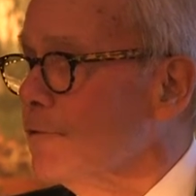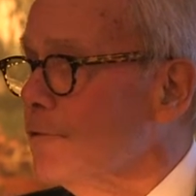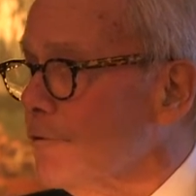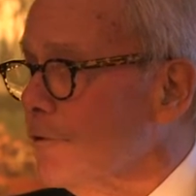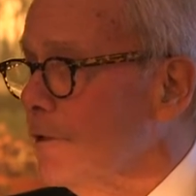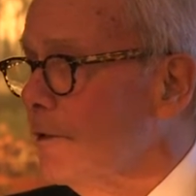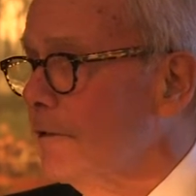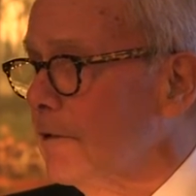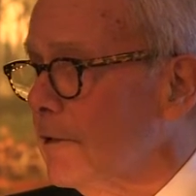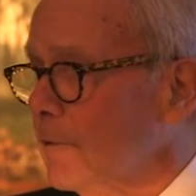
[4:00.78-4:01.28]
that
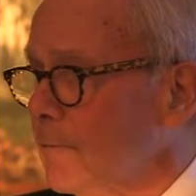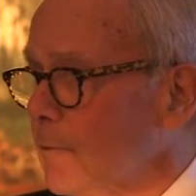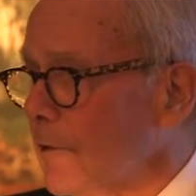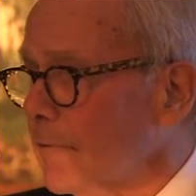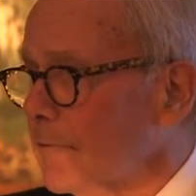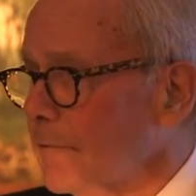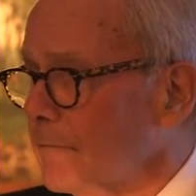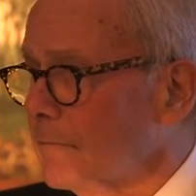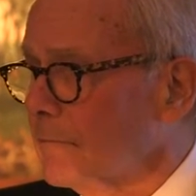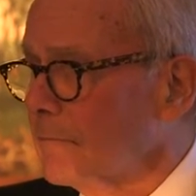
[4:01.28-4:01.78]
you're dealing
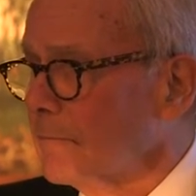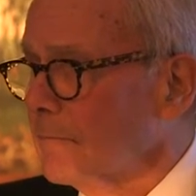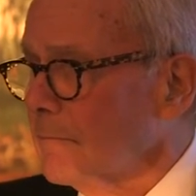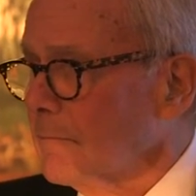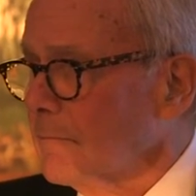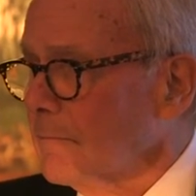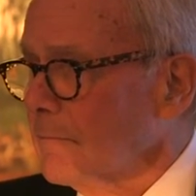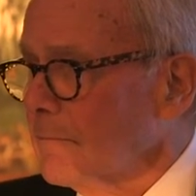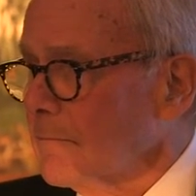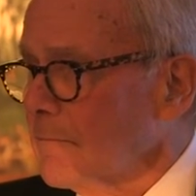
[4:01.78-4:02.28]
with.
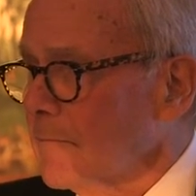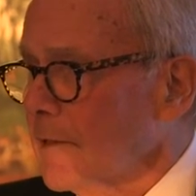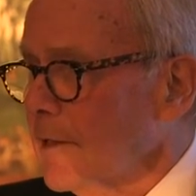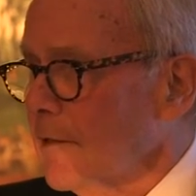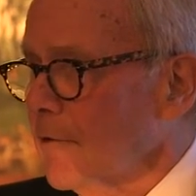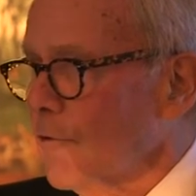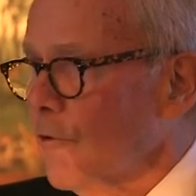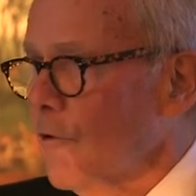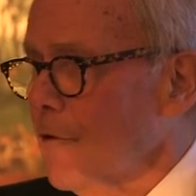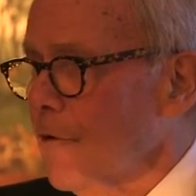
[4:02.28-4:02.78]

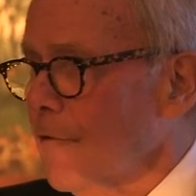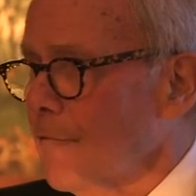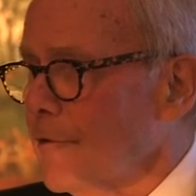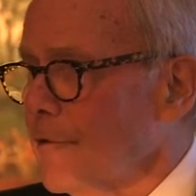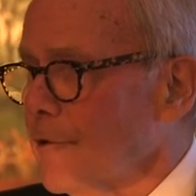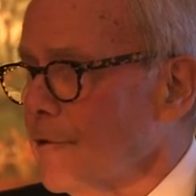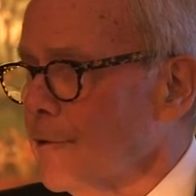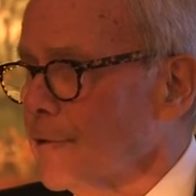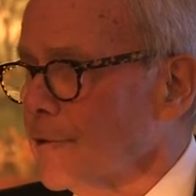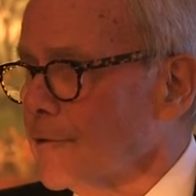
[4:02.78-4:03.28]
In all the
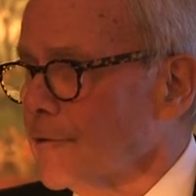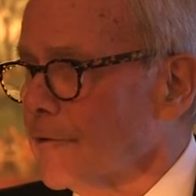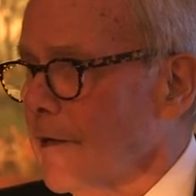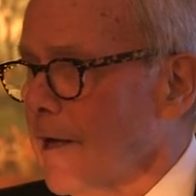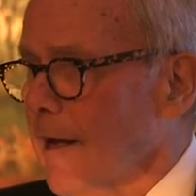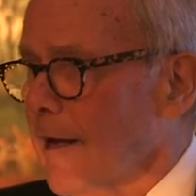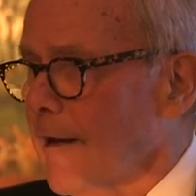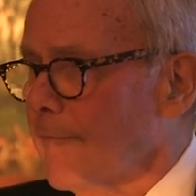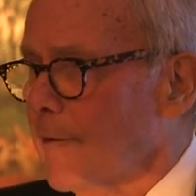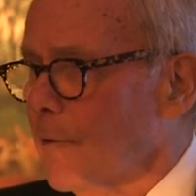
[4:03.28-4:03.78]
years that
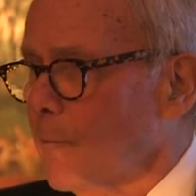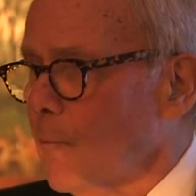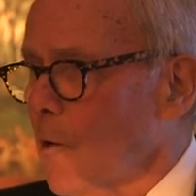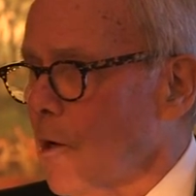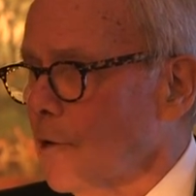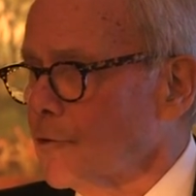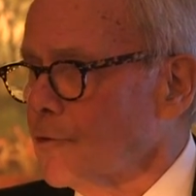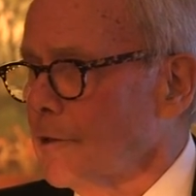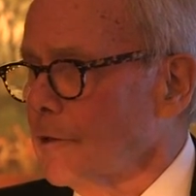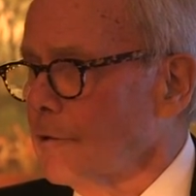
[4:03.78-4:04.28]
I have been
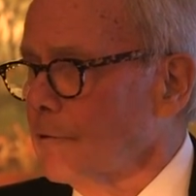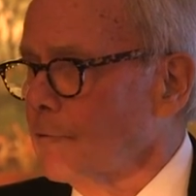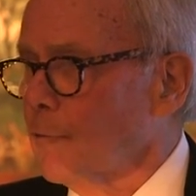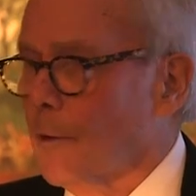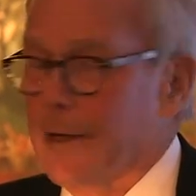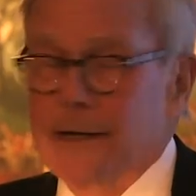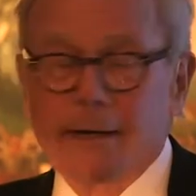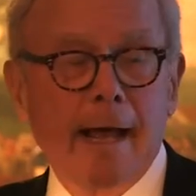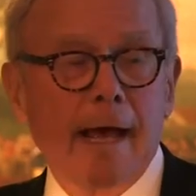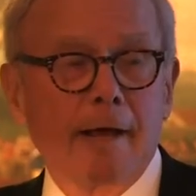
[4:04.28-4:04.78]
watching
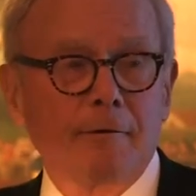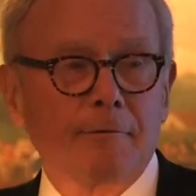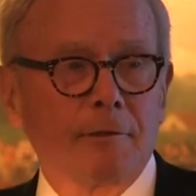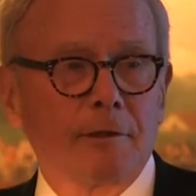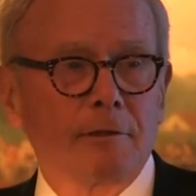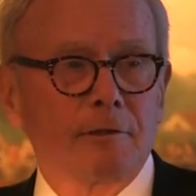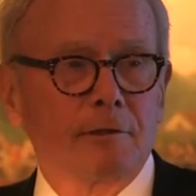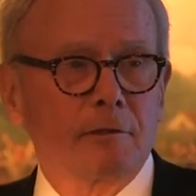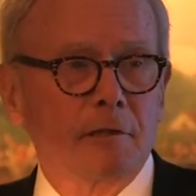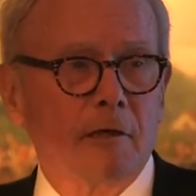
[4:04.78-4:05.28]
great
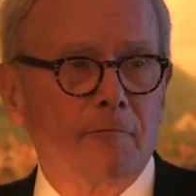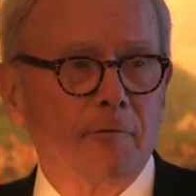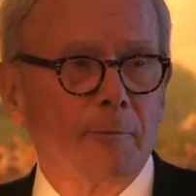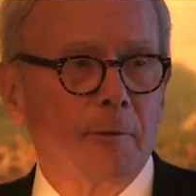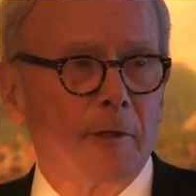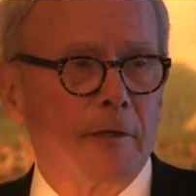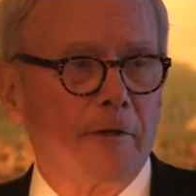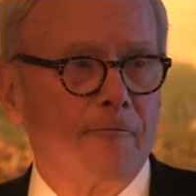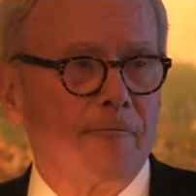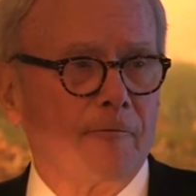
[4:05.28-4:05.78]
athletes,
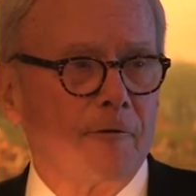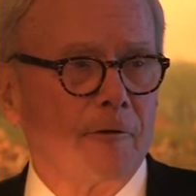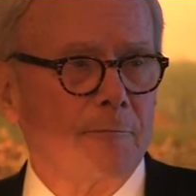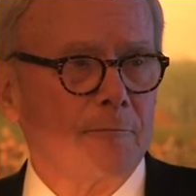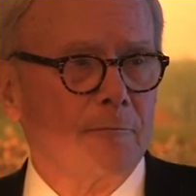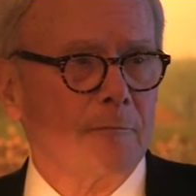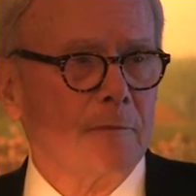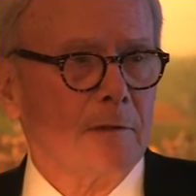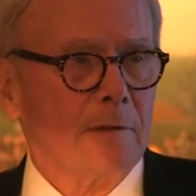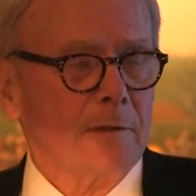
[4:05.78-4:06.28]
everybody
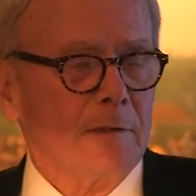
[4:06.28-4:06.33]
from